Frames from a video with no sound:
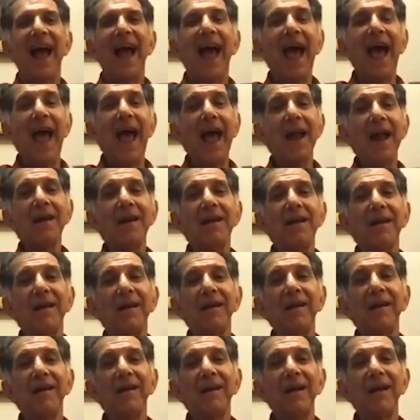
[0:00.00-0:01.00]
and
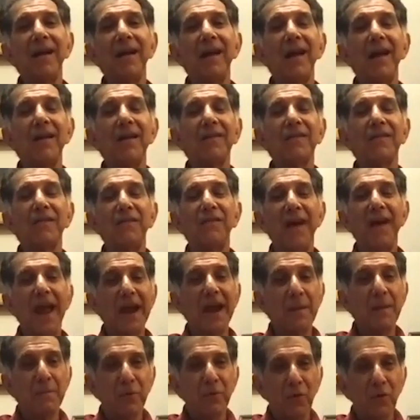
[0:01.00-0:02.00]
it's
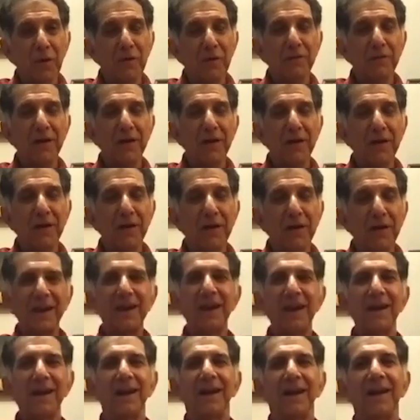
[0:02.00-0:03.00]
very beautifully
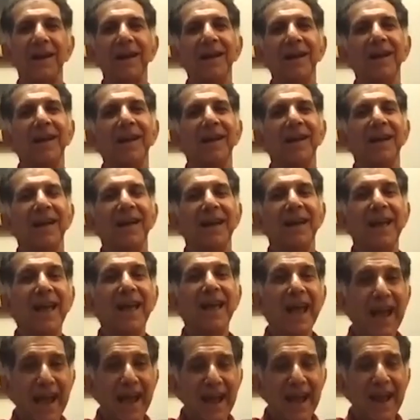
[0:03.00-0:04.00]
written.
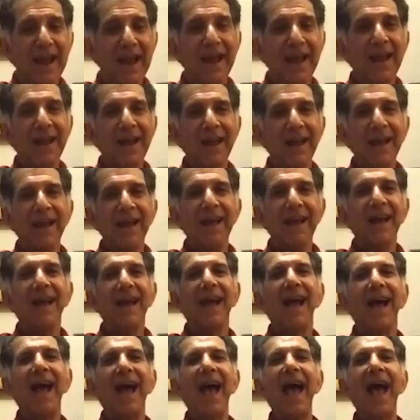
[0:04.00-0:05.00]
He
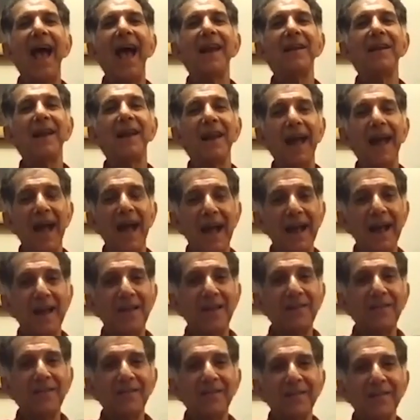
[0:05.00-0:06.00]

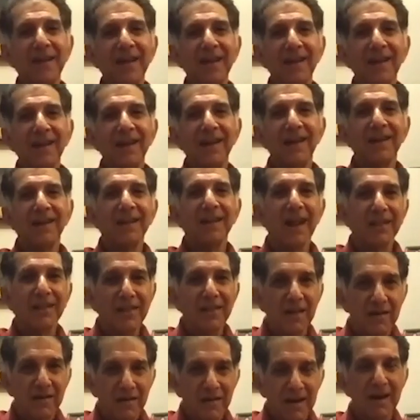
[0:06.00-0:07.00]
analyzed
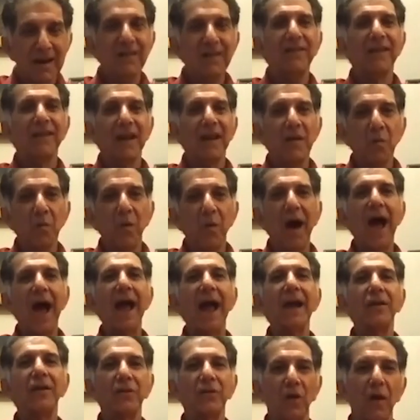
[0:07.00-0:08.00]
that the reason
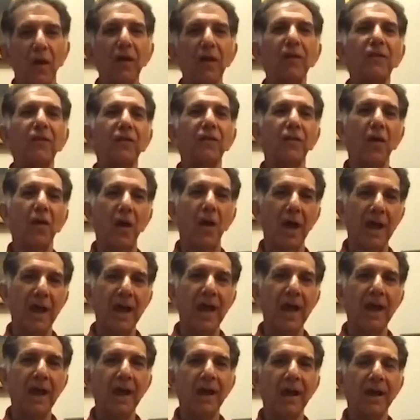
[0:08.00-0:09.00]
why
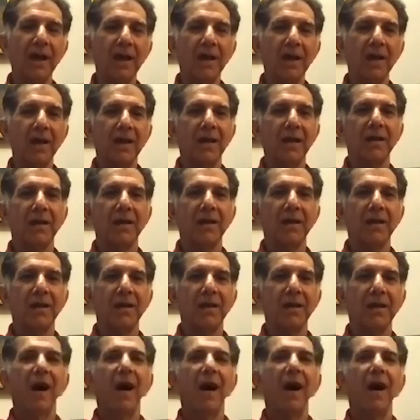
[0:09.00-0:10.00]
Tolstoy
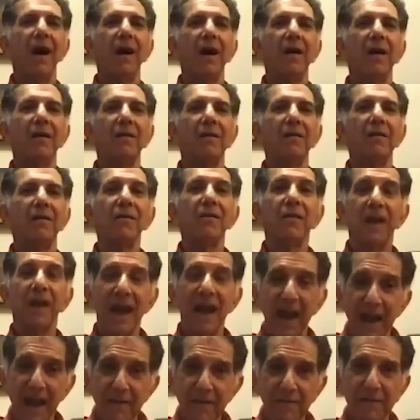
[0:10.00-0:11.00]
uh,
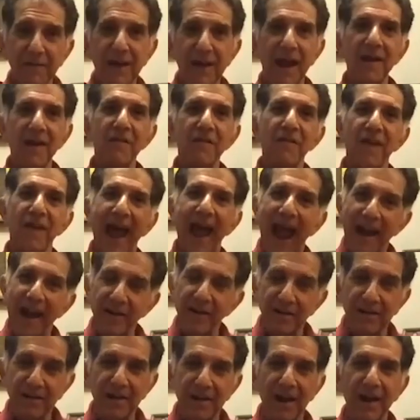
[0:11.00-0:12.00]
raved and
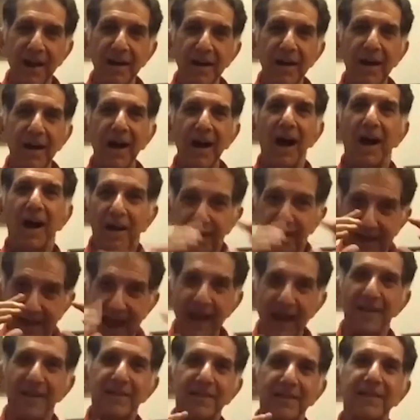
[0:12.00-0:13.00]
ranted
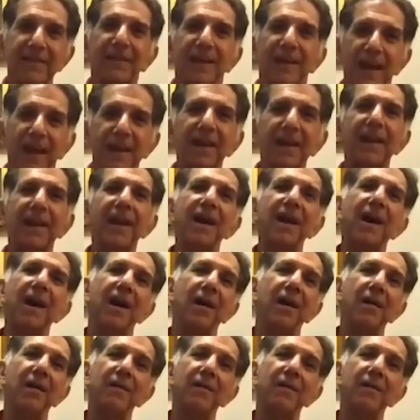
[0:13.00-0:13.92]
against King Lear